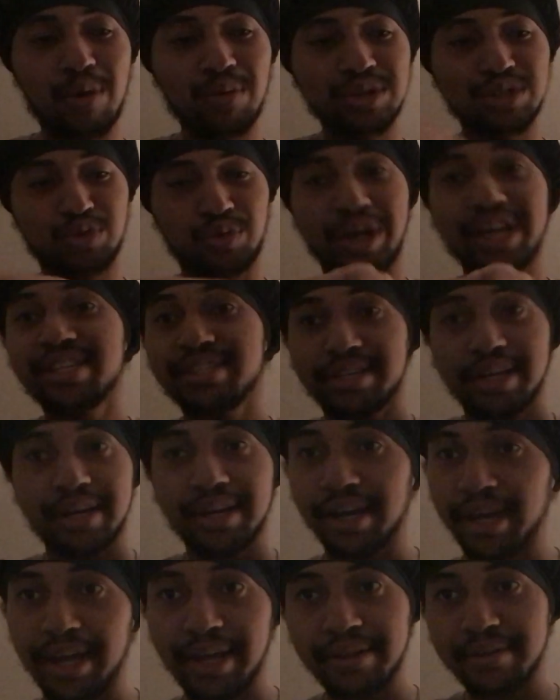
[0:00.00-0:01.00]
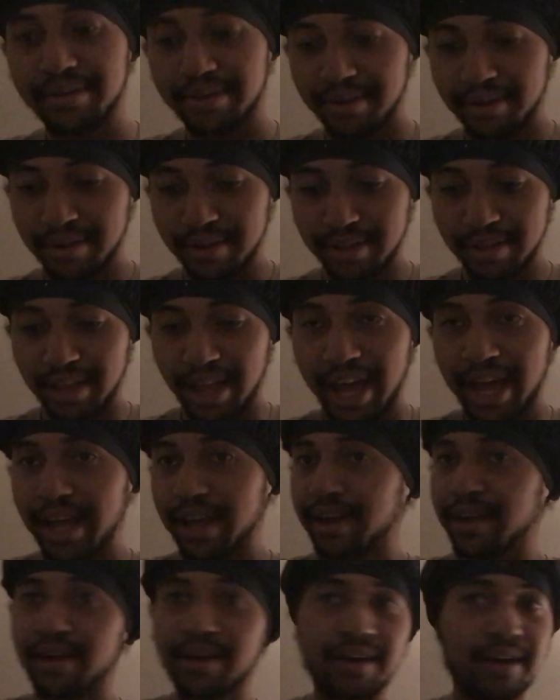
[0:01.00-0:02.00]
was racing it, like
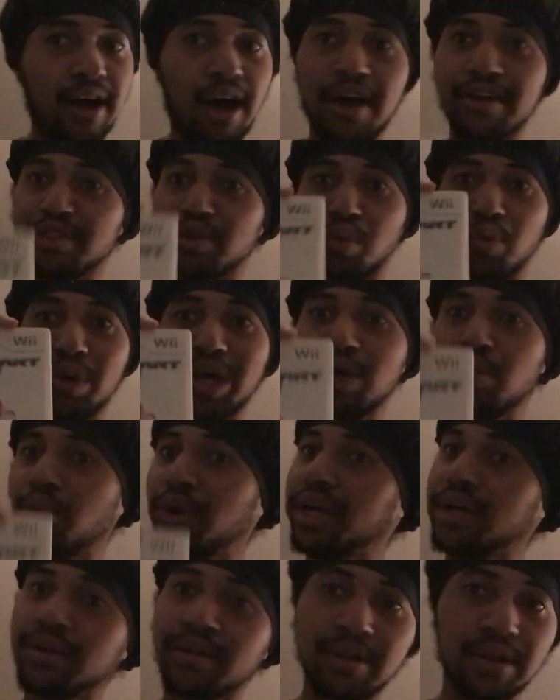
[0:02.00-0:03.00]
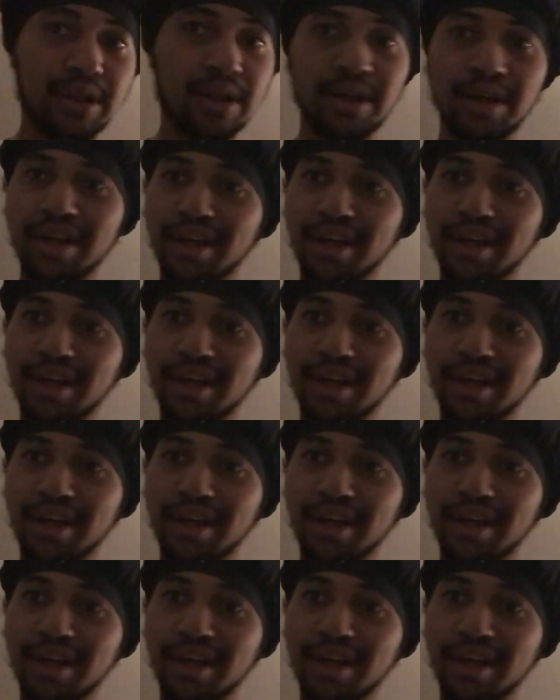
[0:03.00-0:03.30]
on the Wii wheel,